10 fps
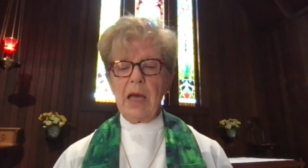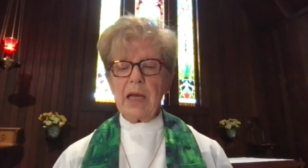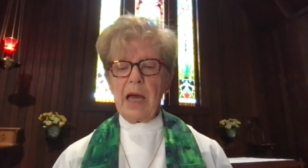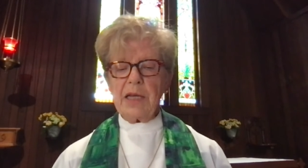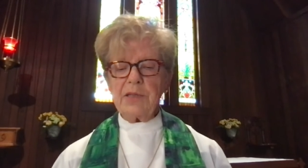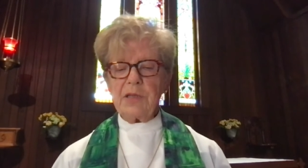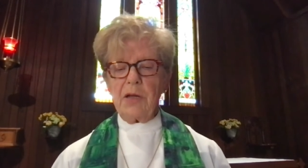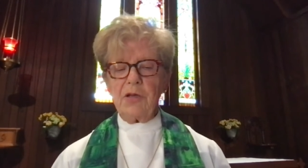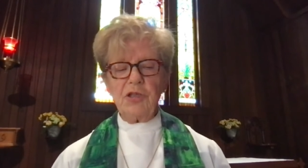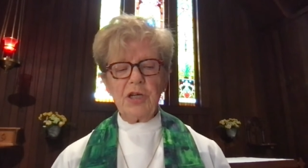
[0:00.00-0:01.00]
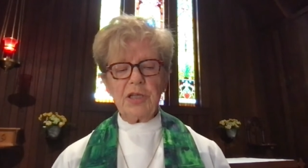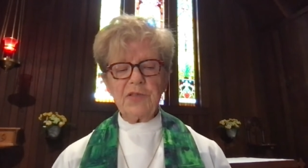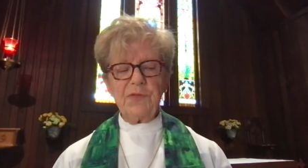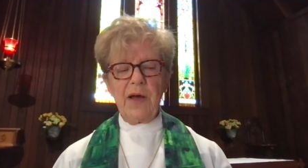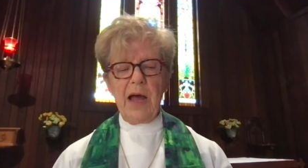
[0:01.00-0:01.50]
God has done
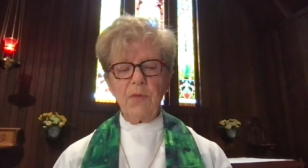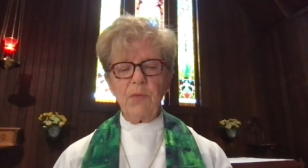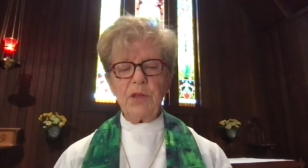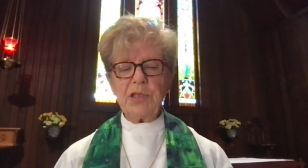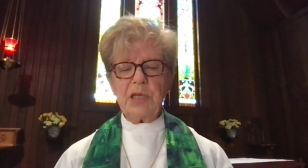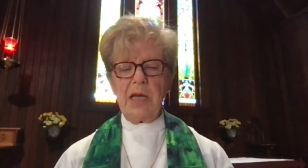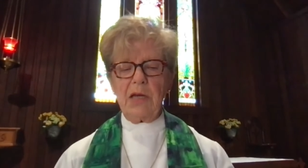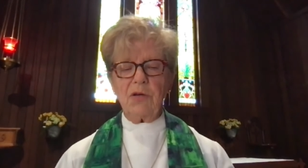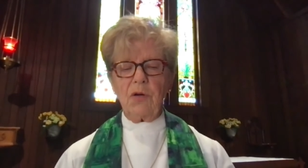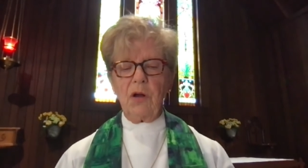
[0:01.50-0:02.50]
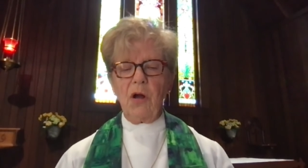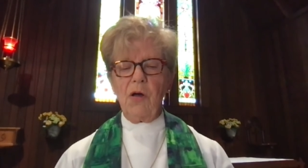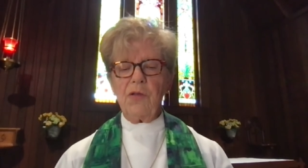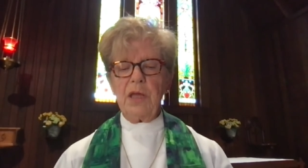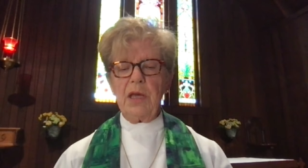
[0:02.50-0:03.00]
just fine with a tent during
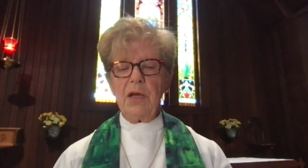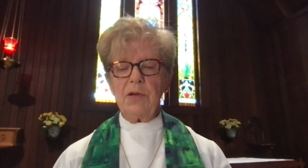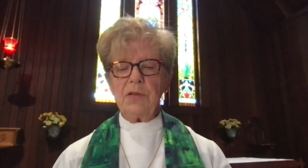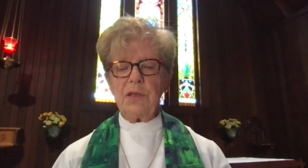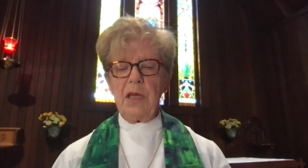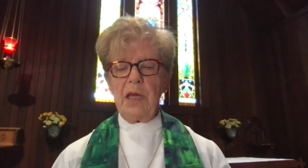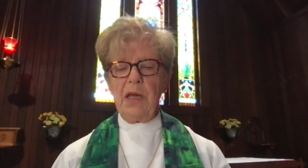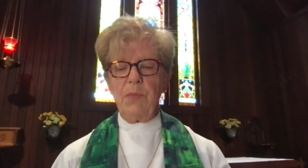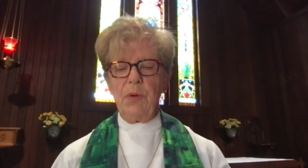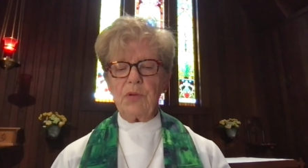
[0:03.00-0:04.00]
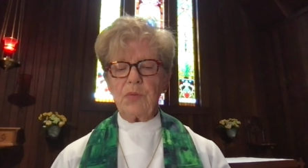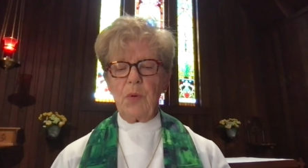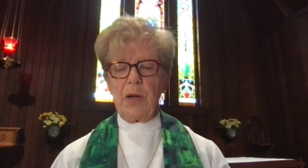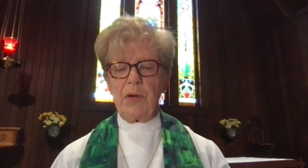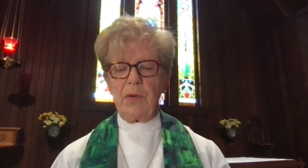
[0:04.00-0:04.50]
all the years of the Hebrews'
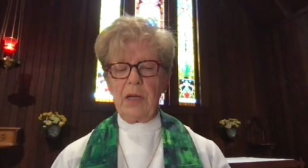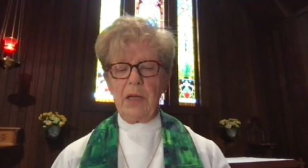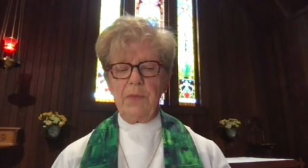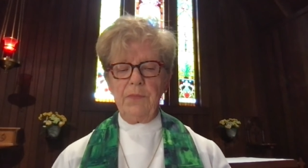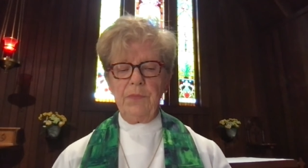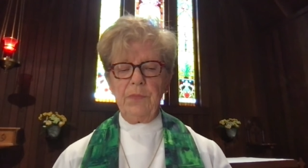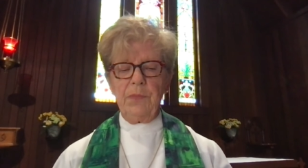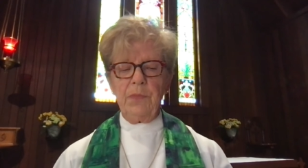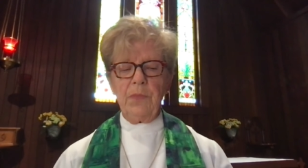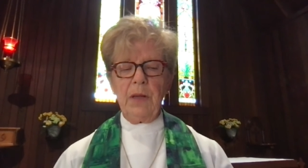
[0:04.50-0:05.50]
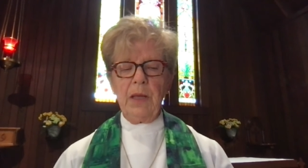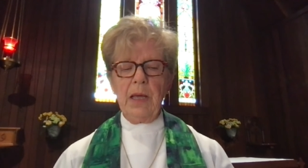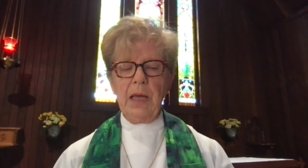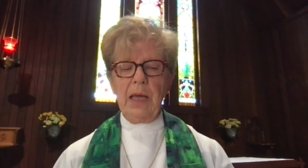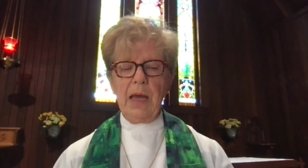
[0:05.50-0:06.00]

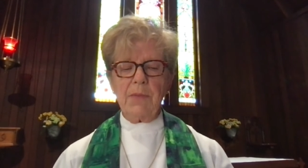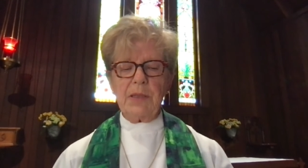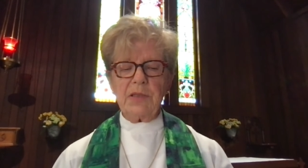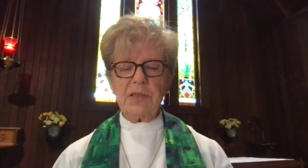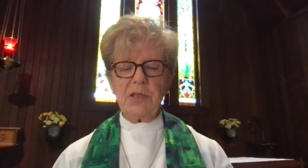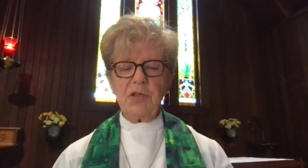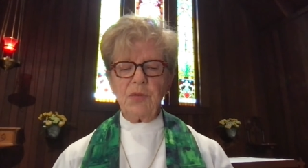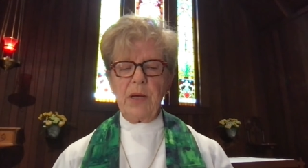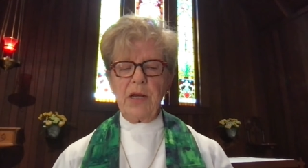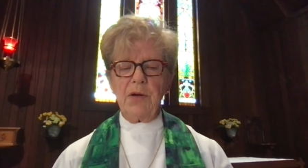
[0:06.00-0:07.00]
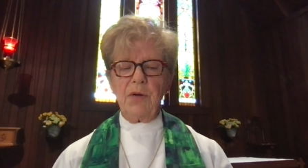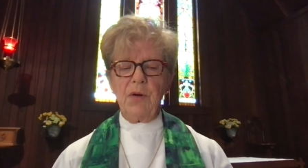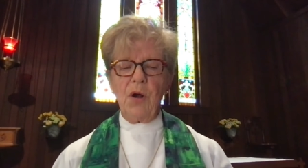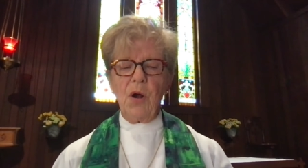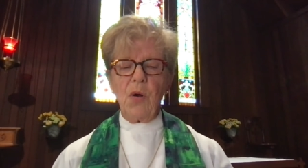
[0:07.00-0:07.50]
wandering. He had been situated
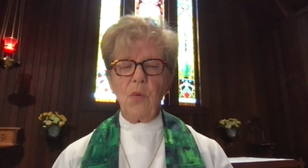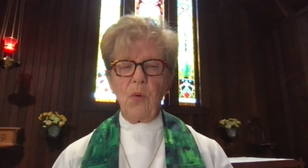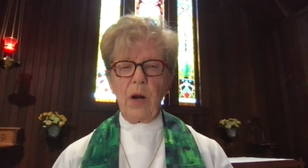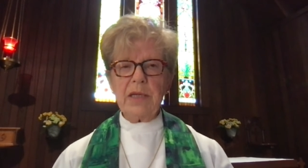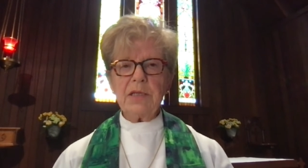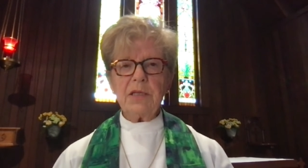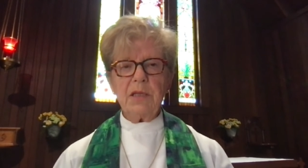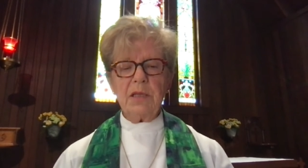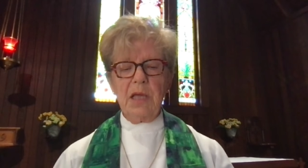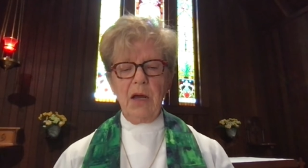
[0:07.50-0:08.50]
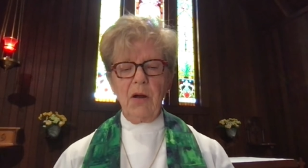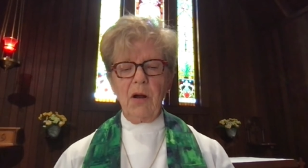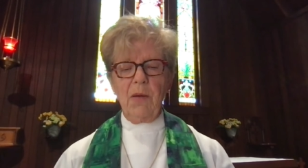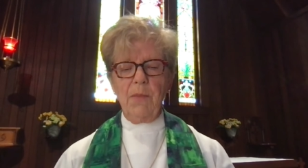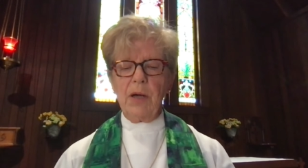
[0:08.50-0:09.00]
right there
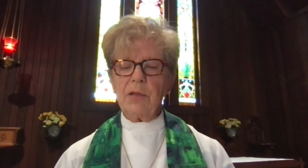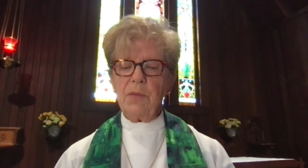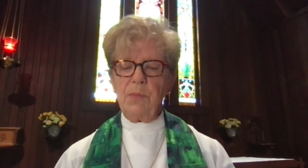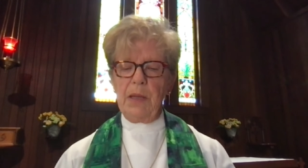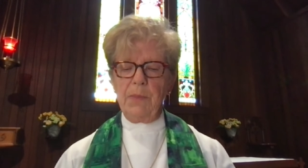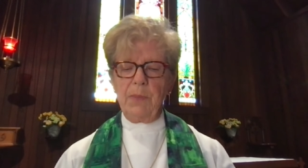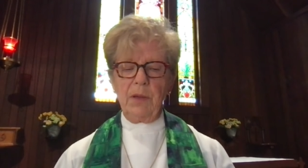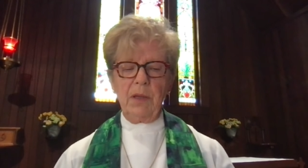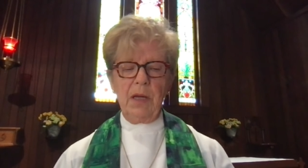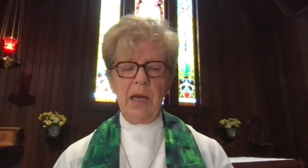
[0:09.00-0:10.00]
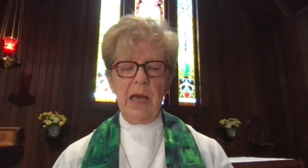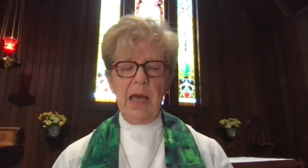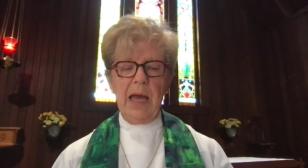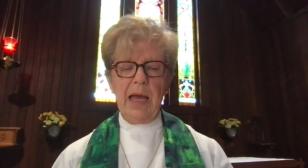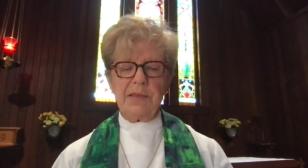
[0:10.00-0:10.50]
among the people
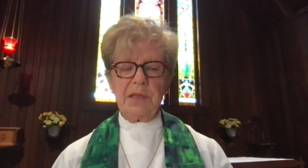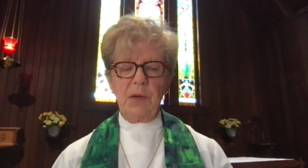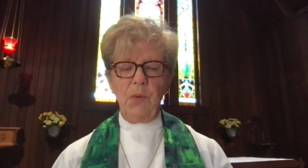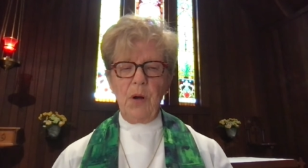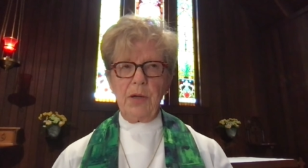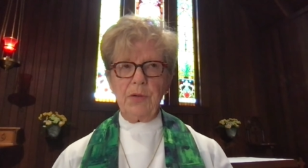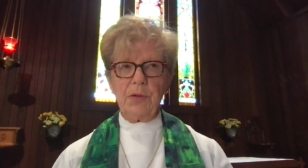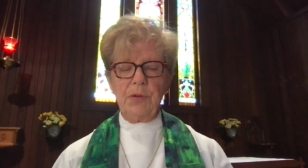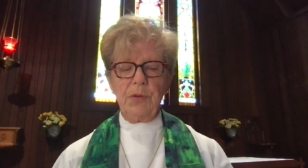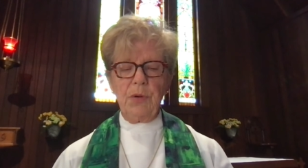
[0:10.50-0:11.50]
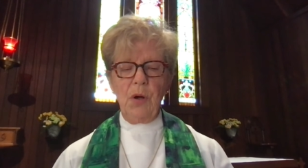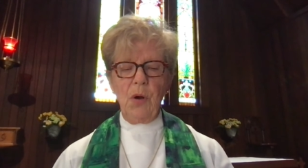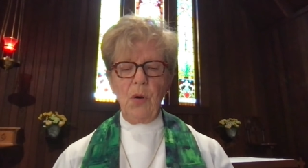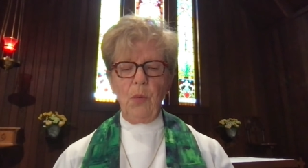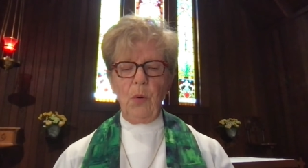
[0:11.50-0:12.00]
as they wandered,
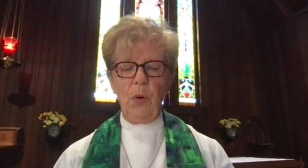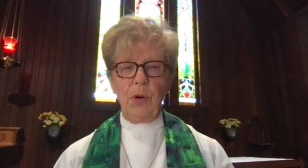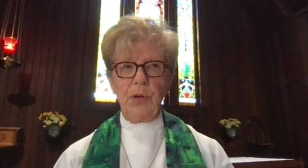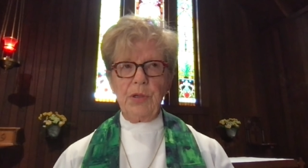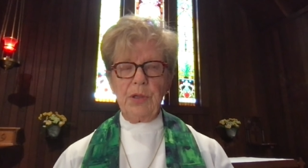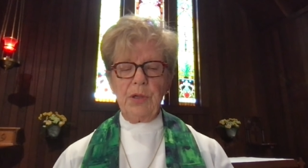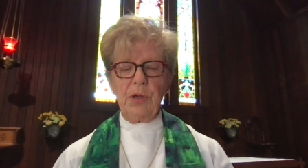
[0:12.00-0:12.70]
warred,